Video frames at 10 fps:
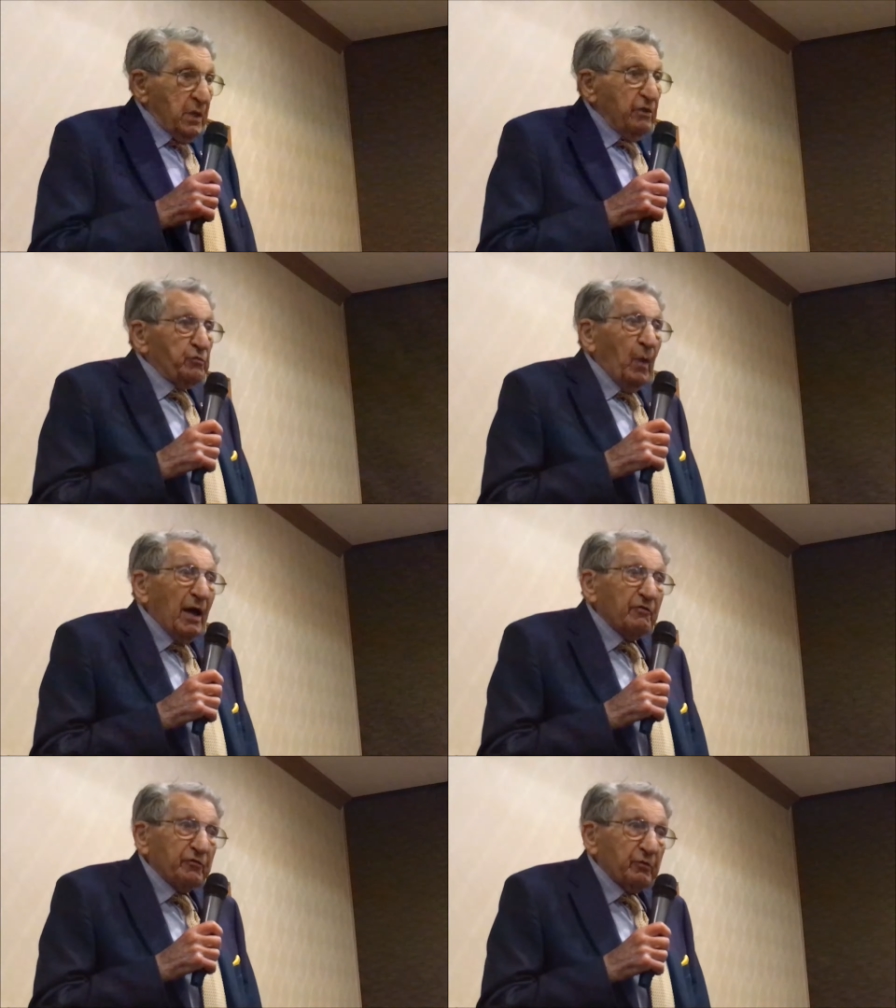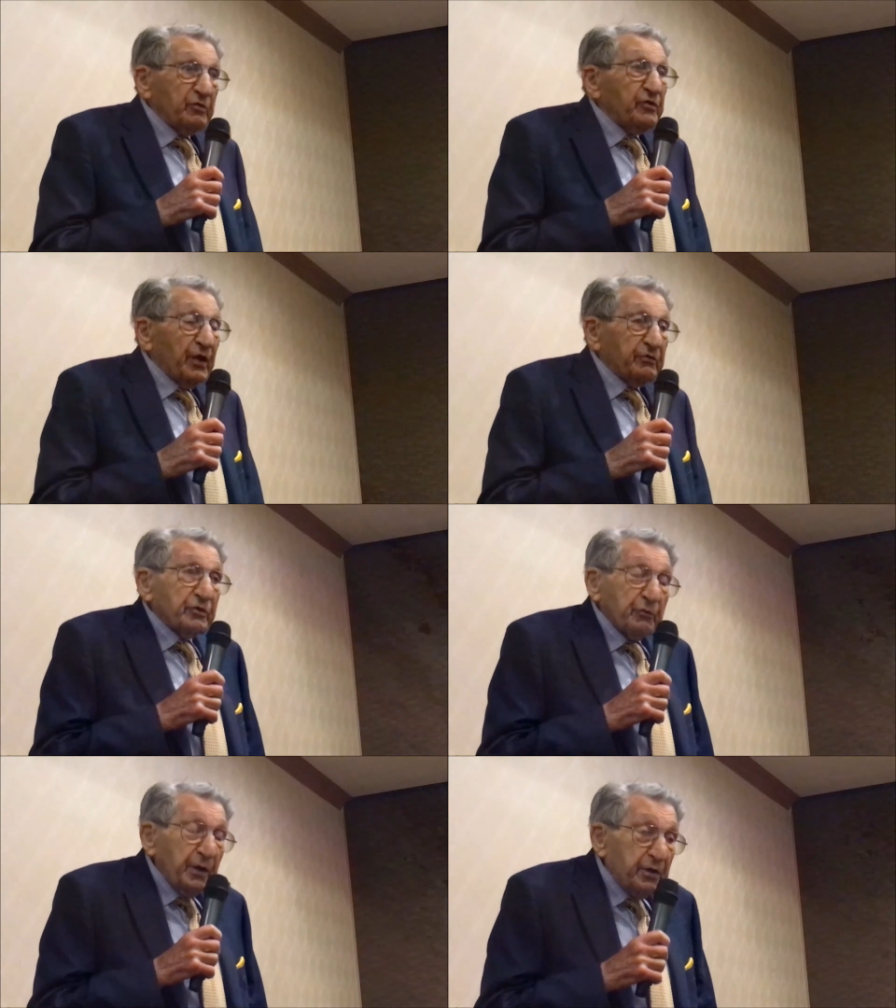His wife was there
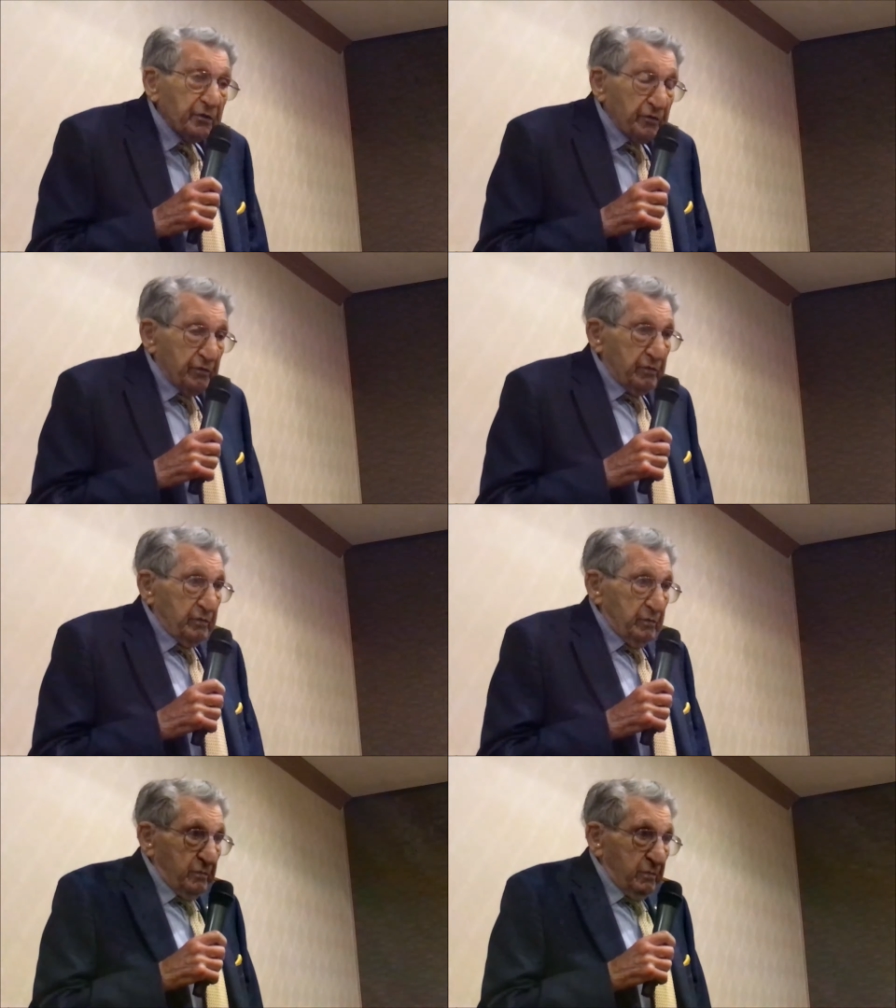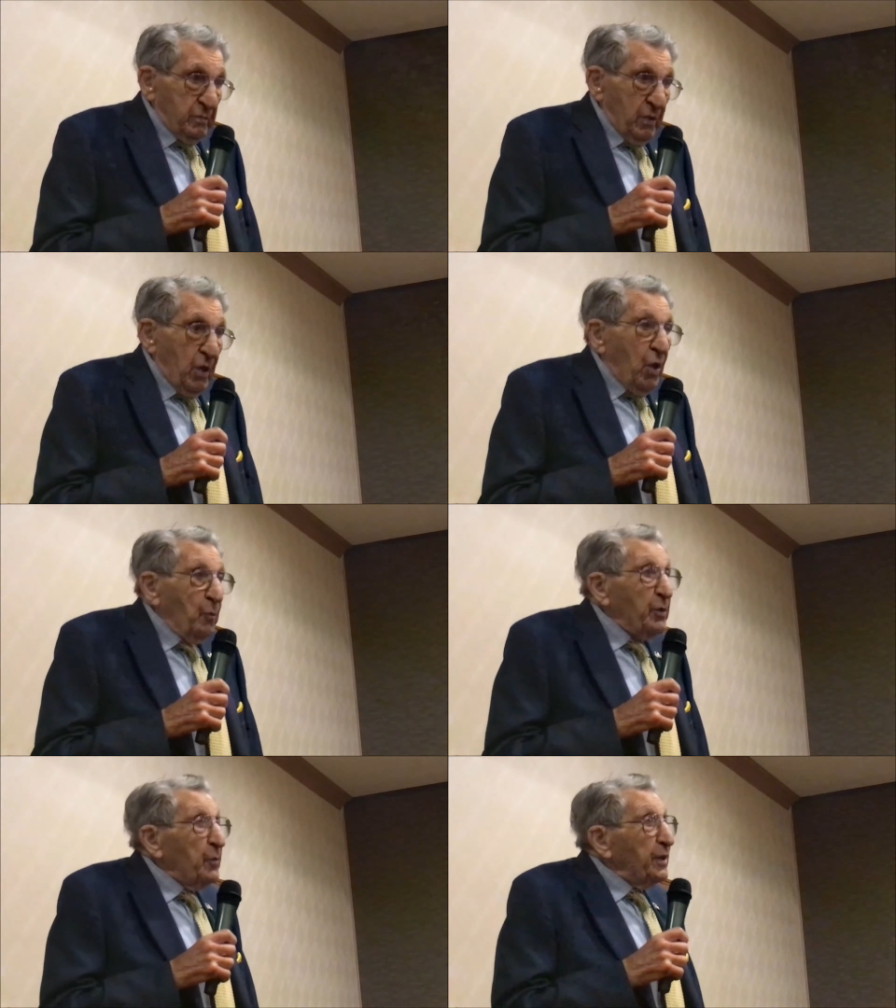to greet us.
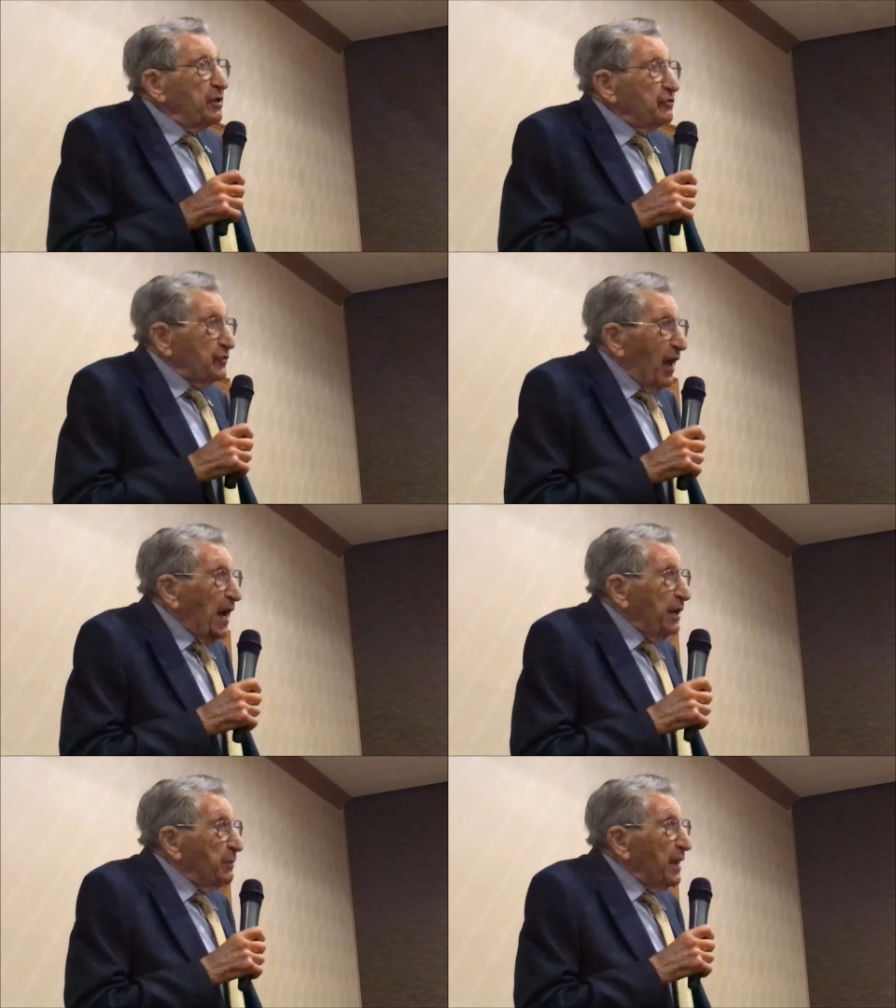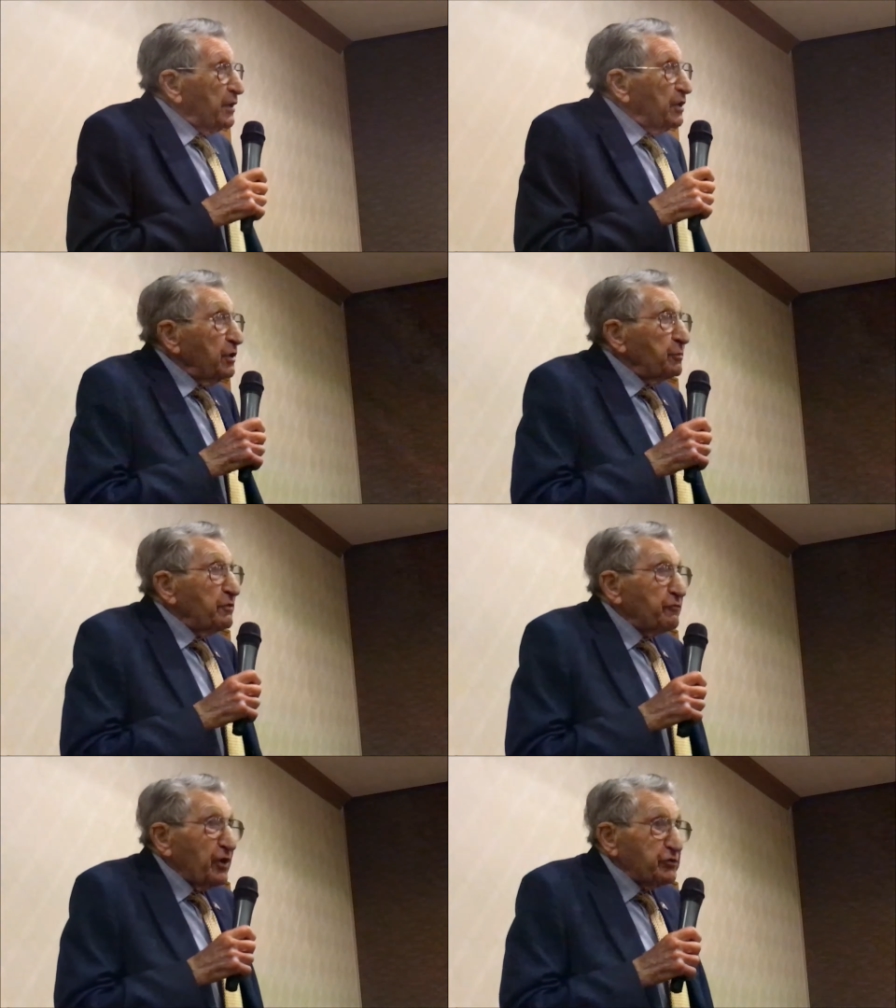We went inside, we had a little
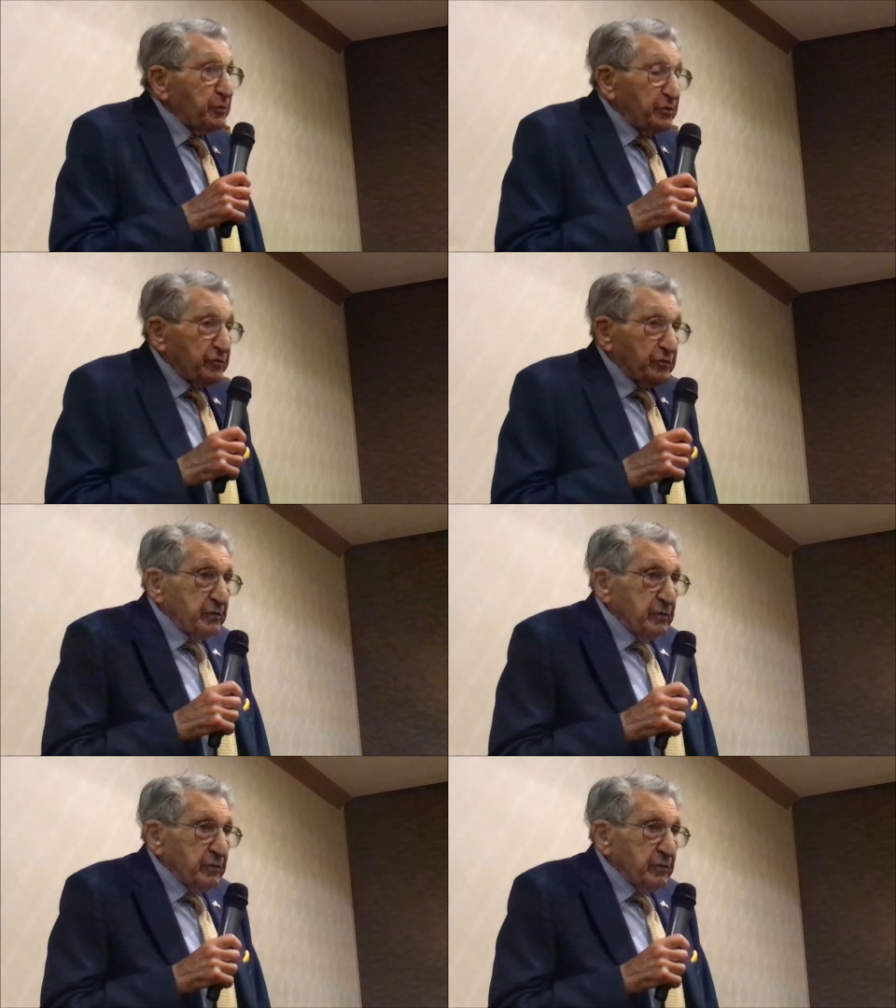refreshment.